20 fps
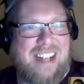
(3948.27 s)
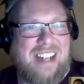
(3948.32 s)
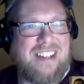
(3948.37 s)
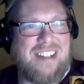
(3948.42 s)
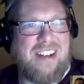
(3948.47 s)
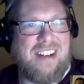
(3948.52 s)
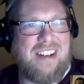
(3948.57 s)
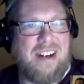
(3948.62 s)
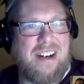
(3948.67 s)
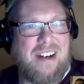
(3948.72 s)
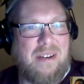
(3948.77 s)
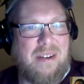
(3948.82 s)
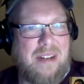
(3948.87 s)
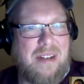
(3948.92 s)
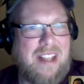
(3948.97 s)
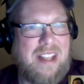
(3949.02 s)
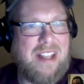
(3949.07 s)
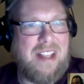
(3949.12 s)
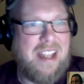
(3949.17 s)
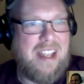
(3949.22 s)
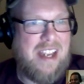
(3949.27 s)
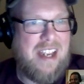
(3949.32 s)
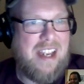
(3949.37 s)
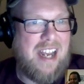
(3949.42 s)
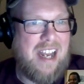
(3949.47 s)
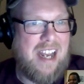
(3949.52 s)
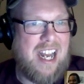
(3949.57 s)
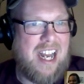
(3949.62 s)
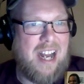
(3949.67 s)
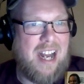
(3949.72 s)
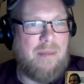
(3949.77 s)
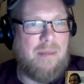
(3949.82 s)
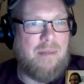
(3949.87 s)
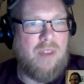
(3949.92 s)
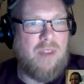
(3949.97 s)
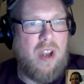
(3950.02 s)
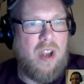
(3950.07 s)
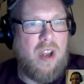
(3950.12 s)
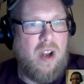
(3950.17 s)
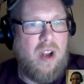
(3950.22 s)
He would like to know,
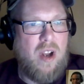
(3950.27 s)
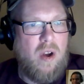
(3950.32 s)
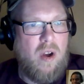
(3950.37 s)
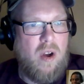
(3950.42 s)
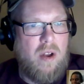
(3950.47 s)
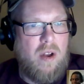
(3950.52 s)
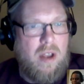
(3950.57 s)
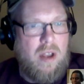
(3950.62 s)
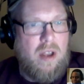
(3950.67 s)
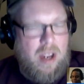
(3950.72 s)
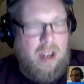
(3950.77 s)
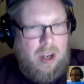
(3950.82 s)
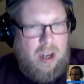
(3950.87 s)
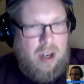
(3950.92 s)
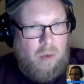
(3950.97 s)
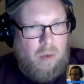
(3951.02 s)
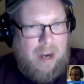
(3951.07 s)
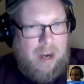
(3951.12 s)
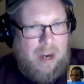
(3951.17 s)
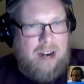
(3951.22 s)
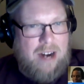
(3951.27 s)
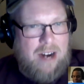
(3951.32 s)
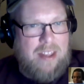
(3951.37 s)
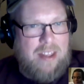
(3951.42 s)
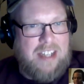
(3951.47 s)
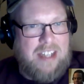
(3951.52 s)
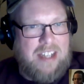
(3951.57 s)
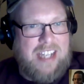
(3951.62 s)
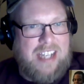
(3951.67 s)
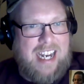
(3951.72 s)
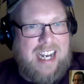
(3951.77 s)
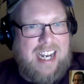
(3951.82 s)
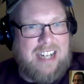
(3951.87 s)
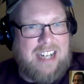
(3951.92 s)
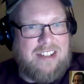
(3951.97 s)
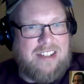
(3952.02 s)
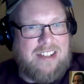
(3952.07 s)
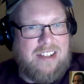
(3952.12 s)
why